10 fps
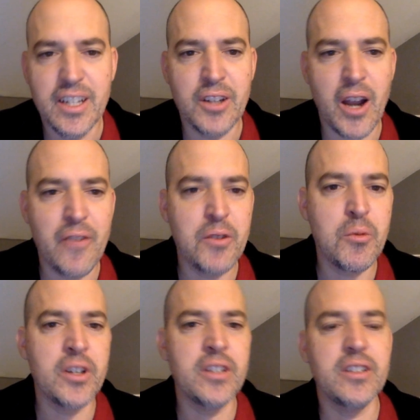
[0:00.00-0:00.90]

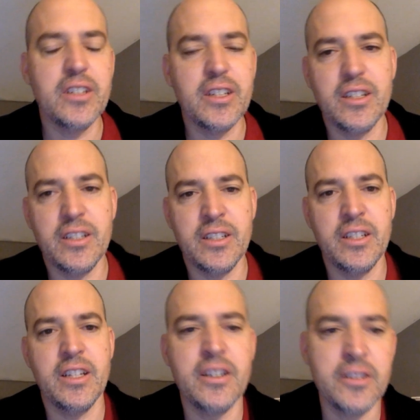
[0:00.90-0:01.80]
Everyone
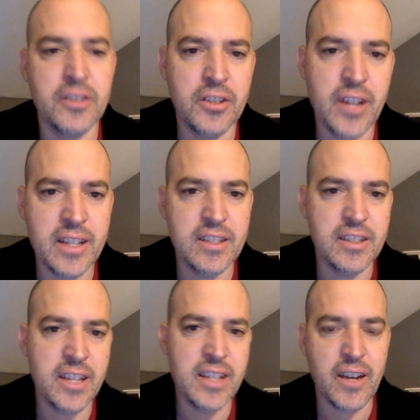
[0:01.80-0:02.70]
here in the United
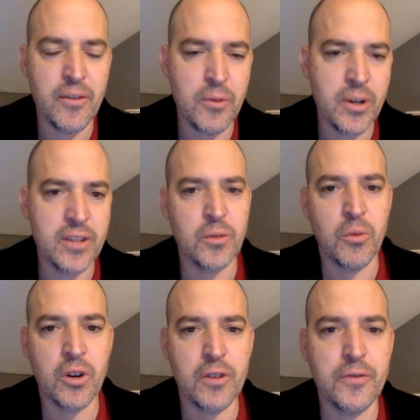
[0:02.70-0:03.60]
States, everyone has to
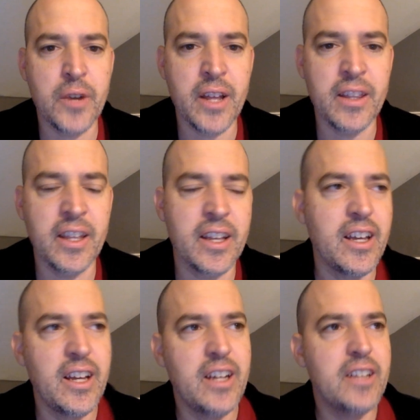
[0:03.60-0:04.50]
work 40. Like,
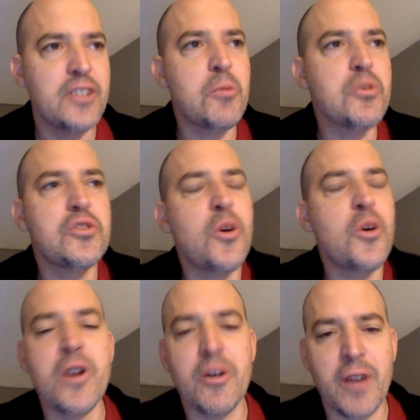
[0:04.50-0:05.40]
there's almost
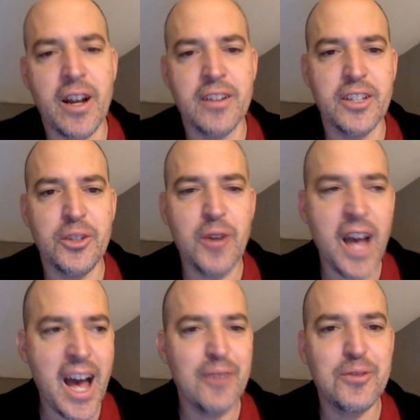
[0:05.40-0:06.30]
way around it. You
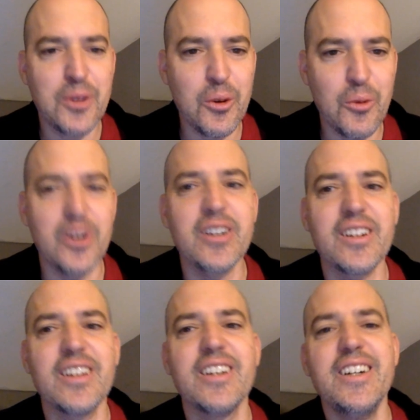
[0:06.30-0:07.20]
have to work